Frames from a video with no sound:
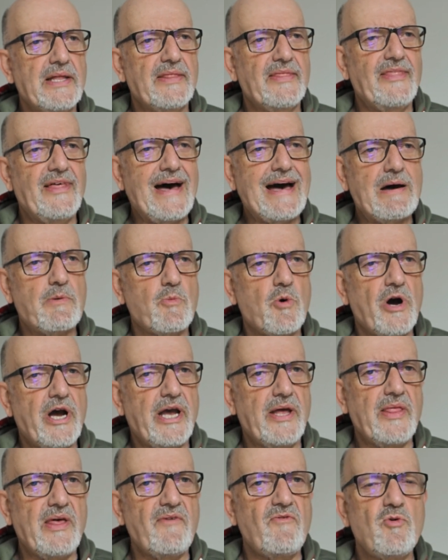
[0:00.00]
That way
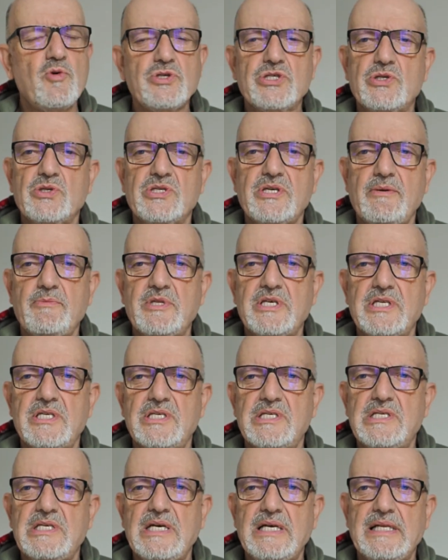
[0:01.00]
they've always got something to
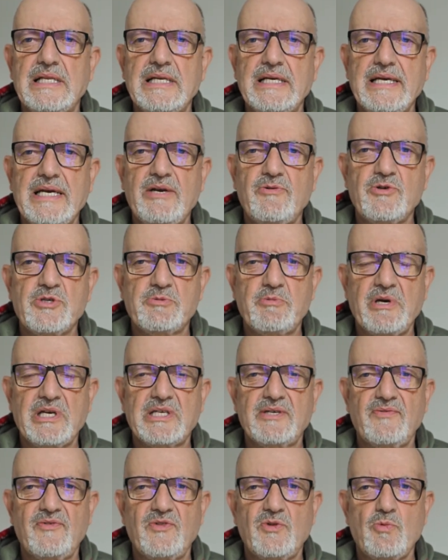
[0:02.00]
sell
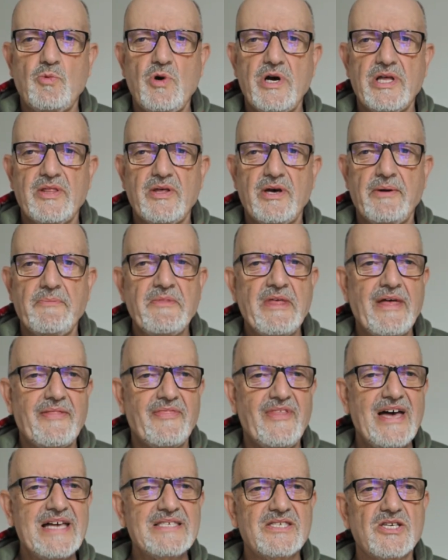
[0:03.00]
irrespective of the weather.
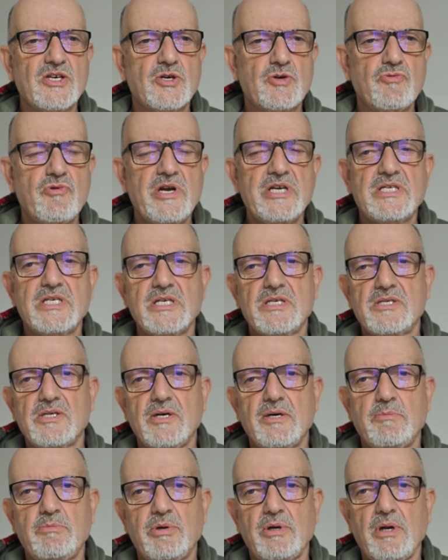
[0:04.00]
That's a great
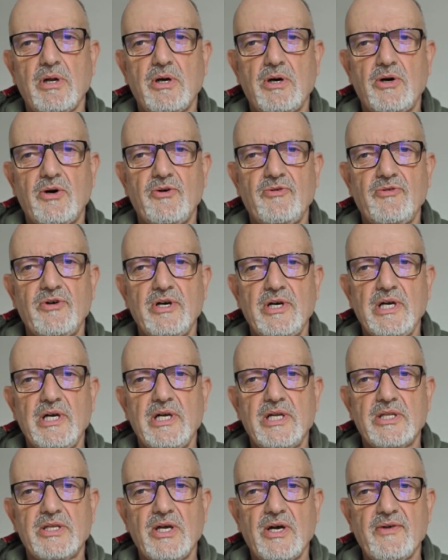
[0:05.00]
example of
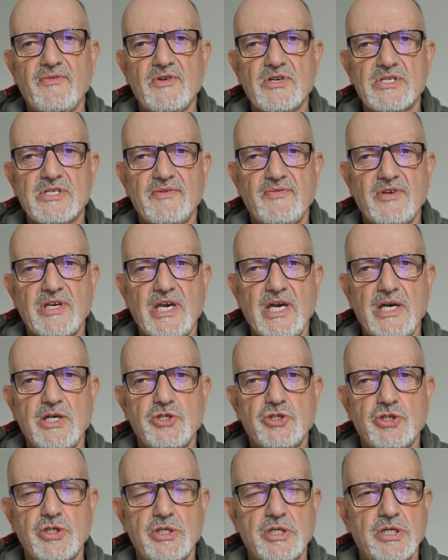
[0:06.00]

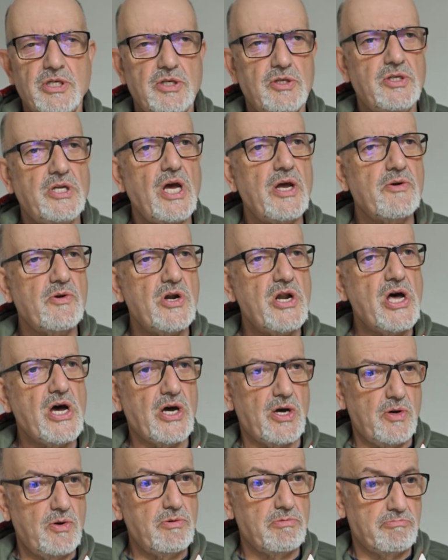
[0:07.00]
diversification. You don't
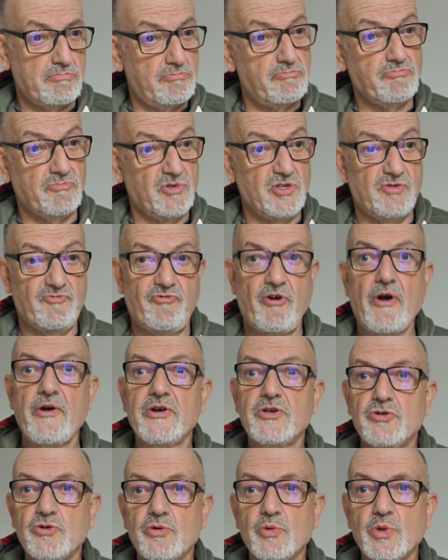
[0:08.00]
know, it's very
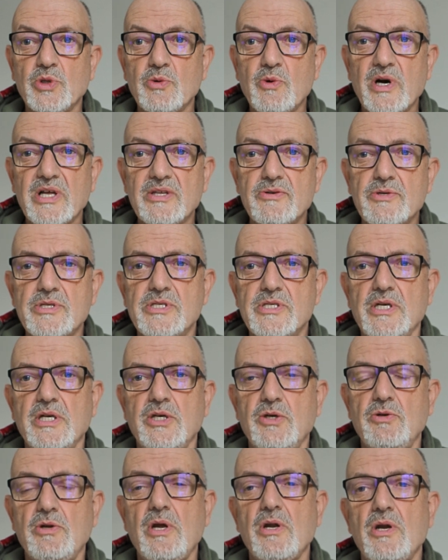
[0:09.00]
true with the weather, isn't it?
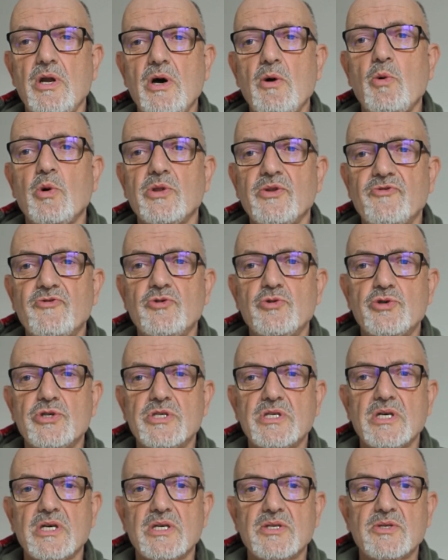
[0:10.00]
You don't know what the future's
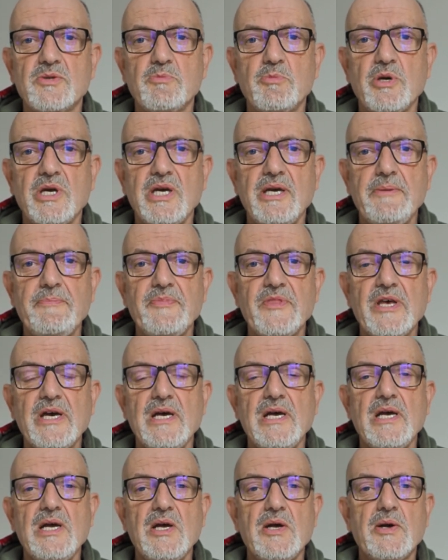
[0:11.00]
going to be,
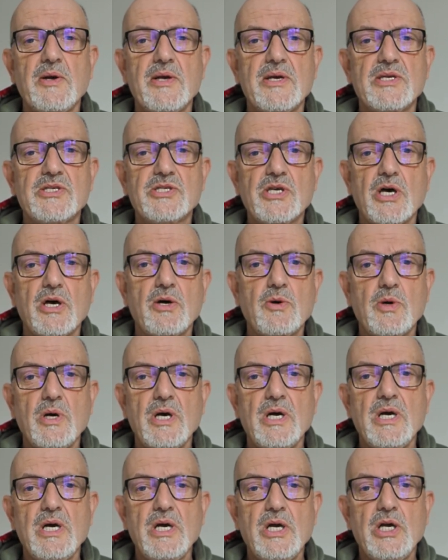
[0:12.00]
so
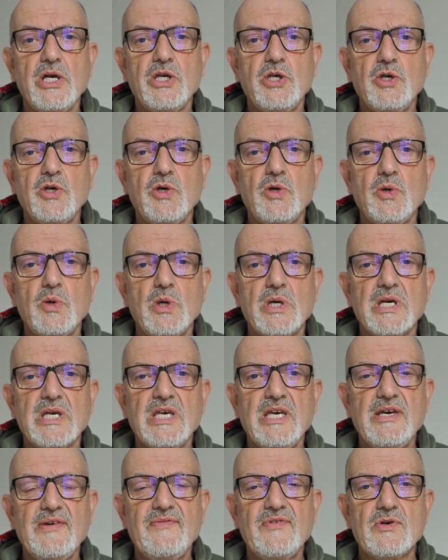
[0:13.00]
you
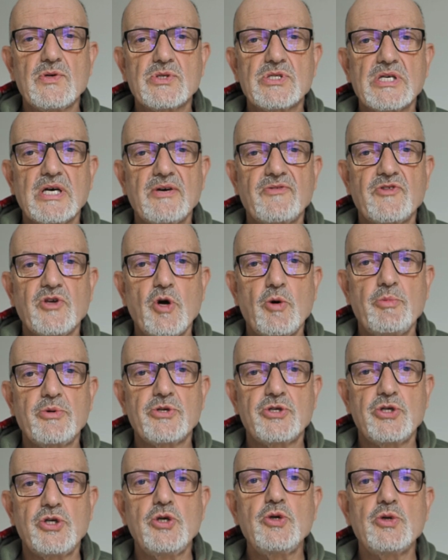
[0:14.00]
give yourself the
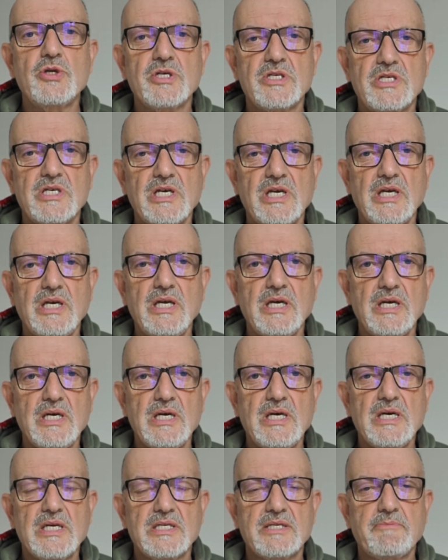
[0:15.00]
opportunity
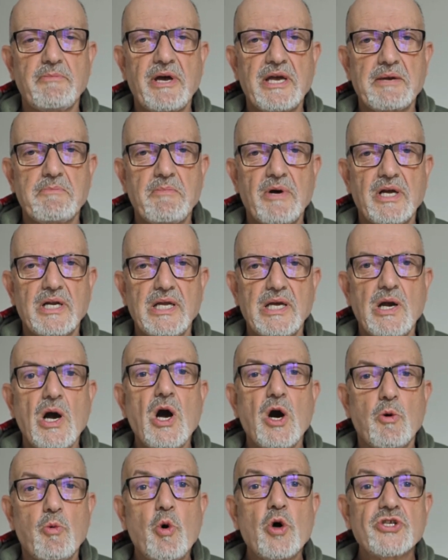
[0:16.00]
to make money
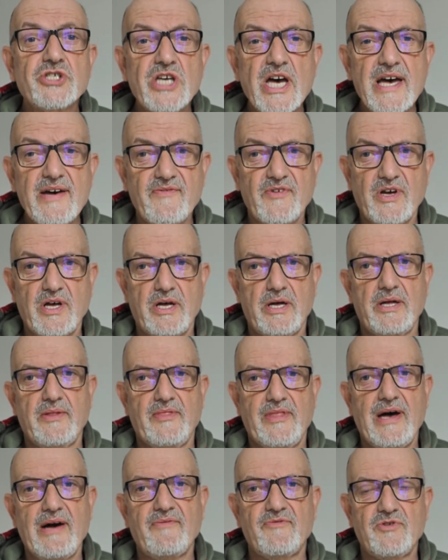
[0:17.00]
whatever
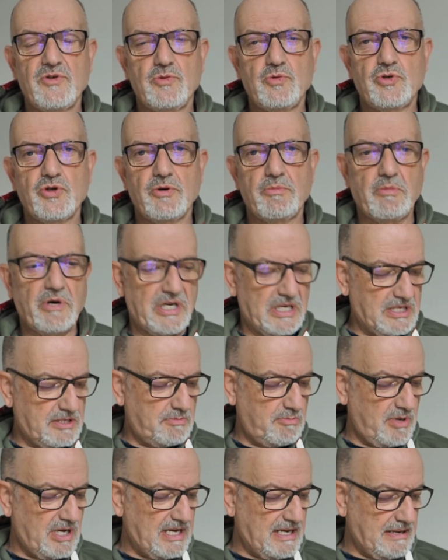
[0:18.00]
that future might be.